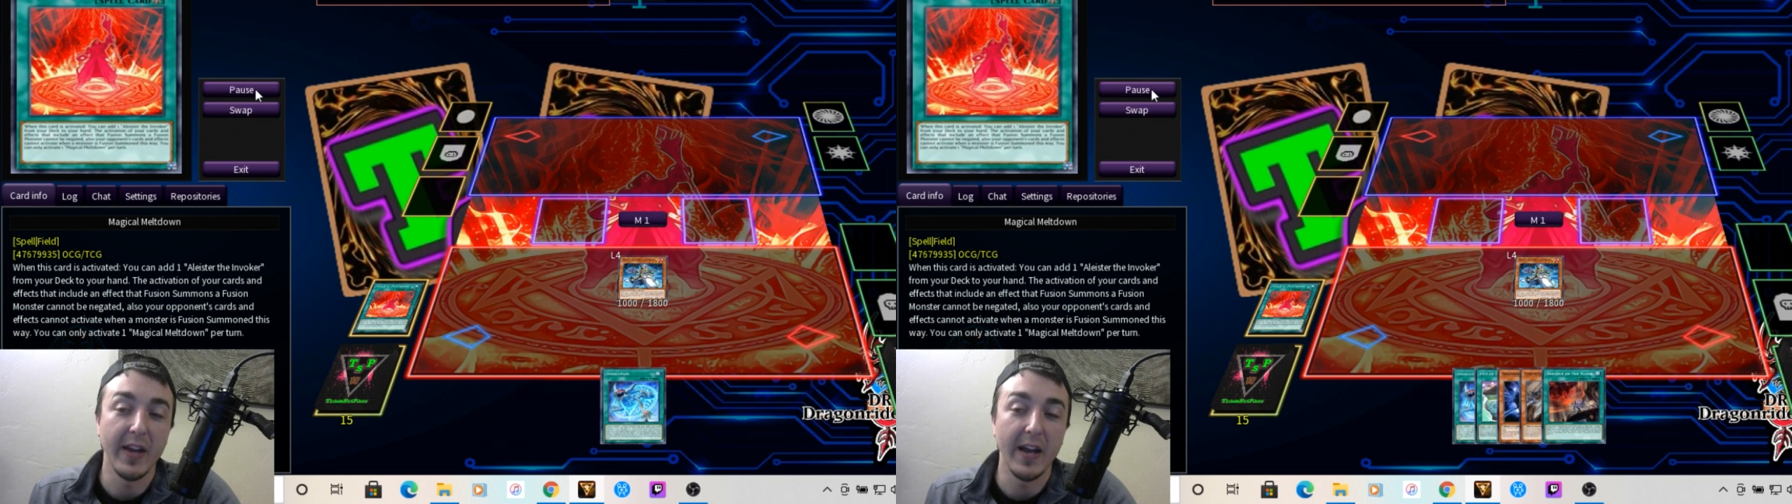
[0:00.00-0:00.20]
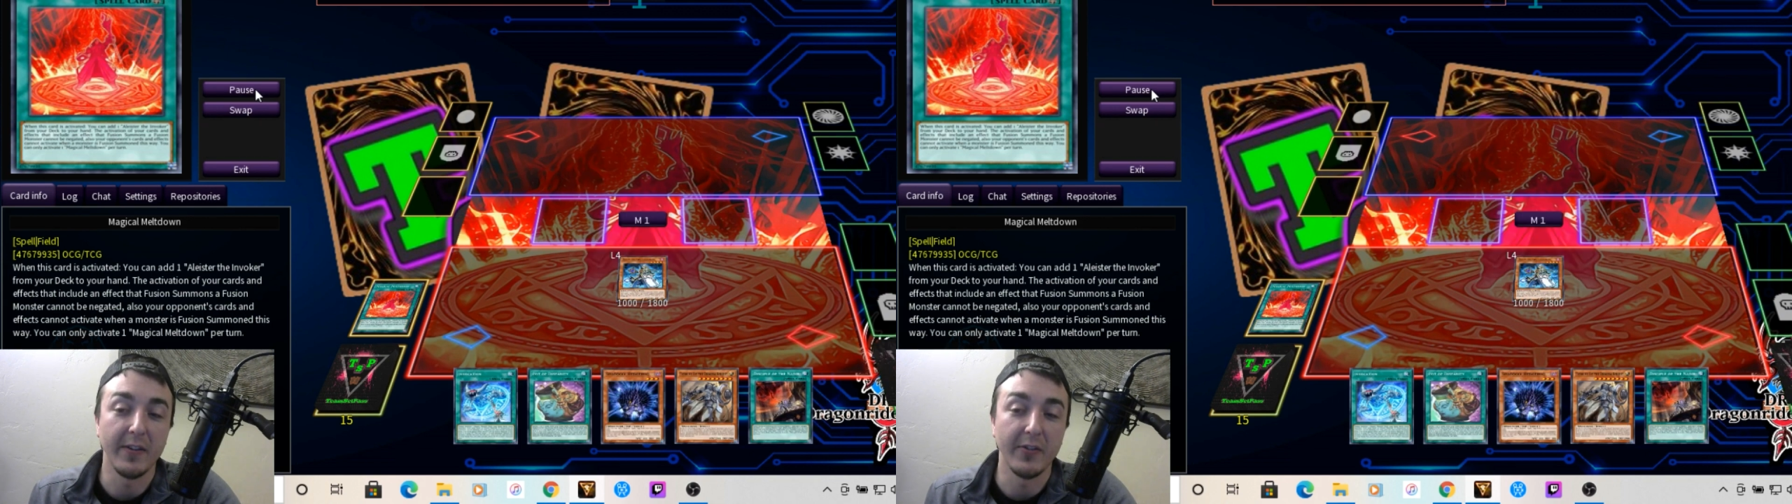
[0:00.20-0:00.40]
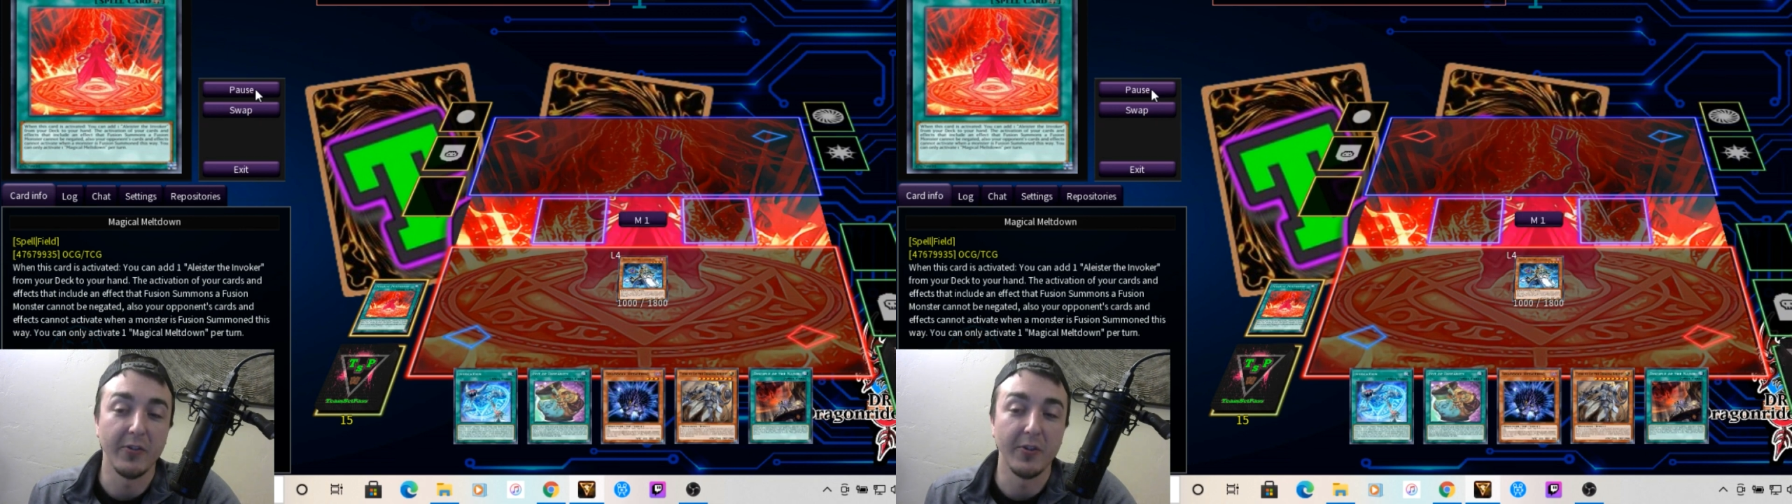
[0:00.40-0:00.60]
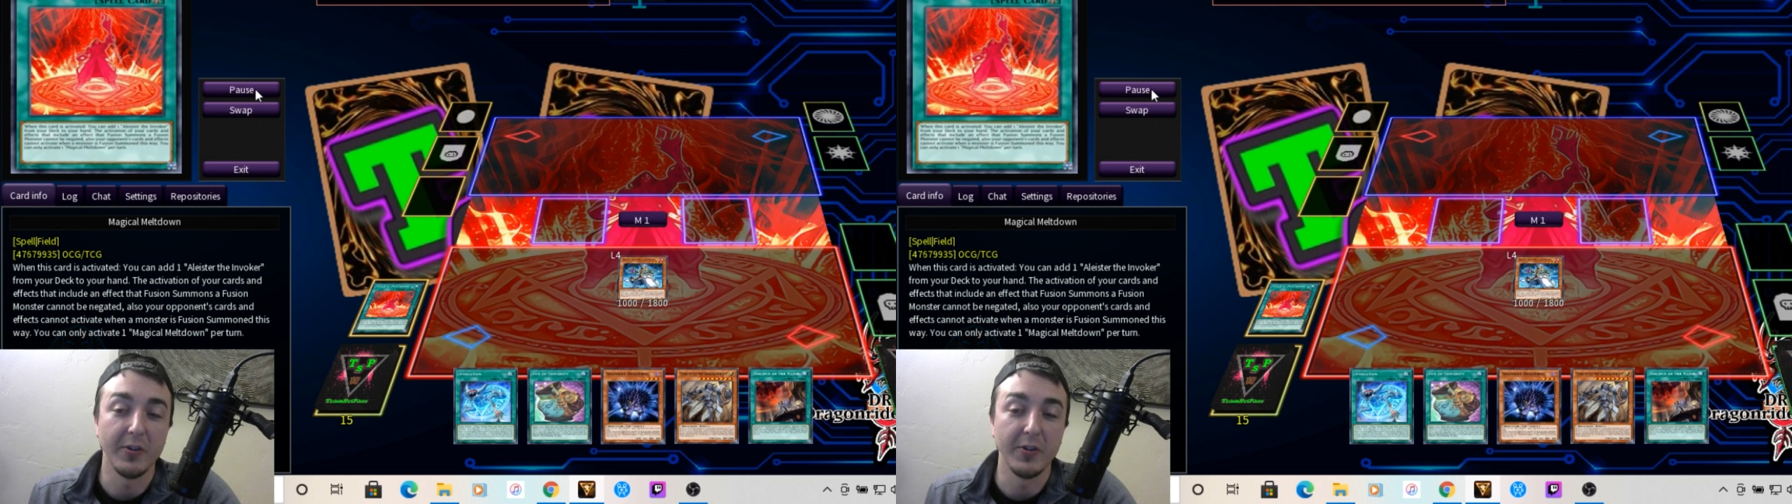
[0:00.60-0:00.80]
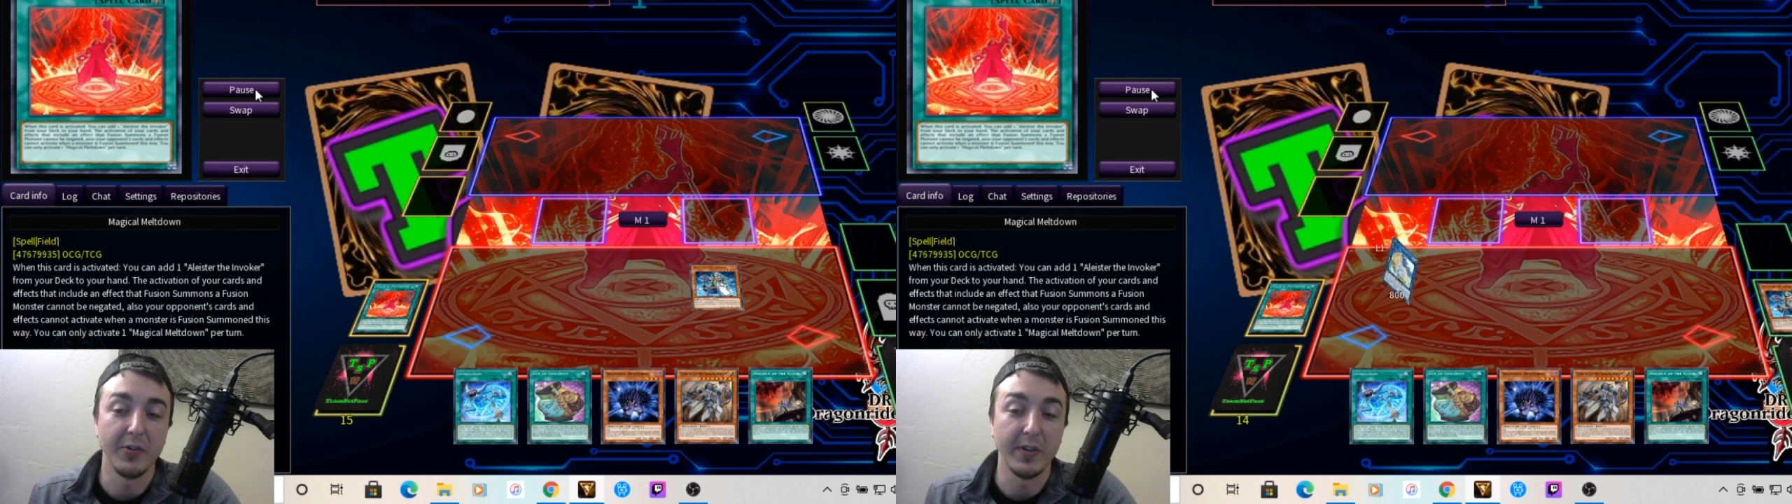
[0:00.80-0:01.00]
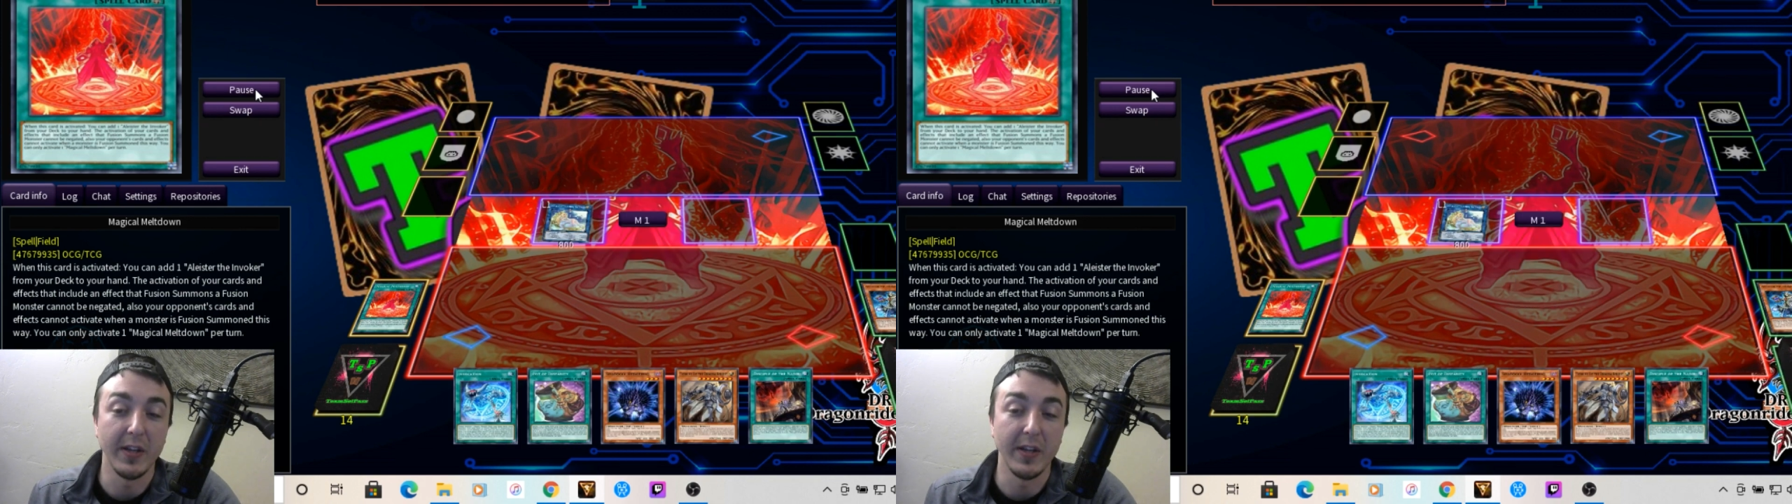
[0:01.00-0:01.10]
Alistair searches out the